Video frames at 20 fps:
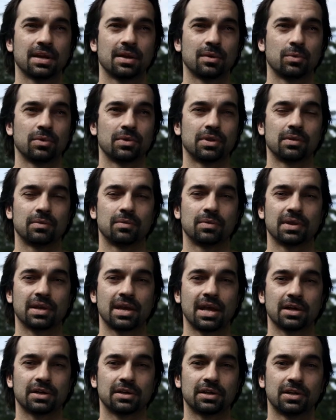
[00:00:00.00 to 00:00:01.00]
with your
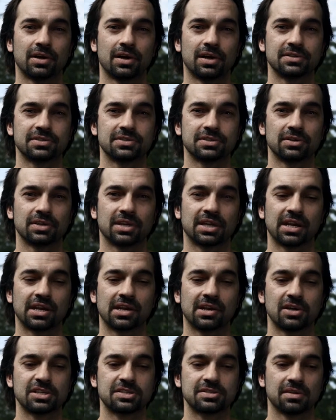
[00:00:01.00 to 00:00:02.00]
alkaline, so you're getting a
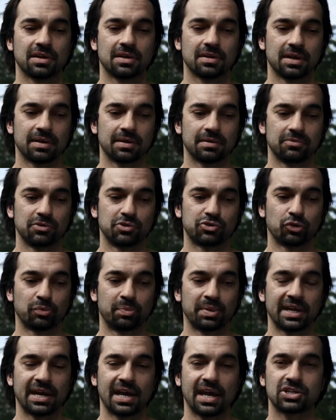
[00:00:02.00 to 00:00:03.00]
nice neutral
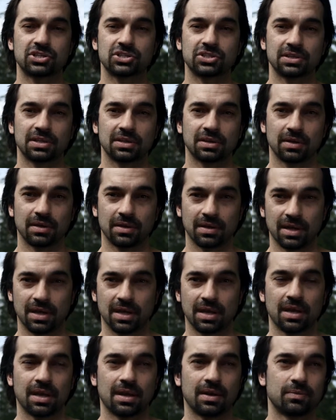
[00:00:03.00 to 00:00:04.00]
pH,
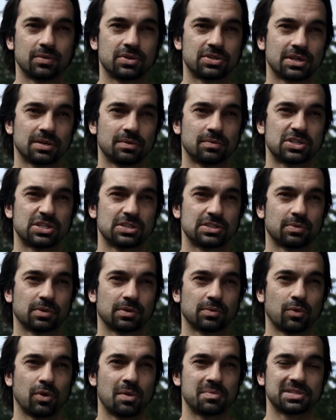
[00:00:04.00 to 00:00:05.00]
which is what
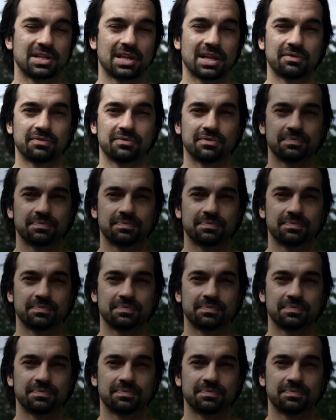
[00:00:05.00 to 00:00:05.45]
worms love.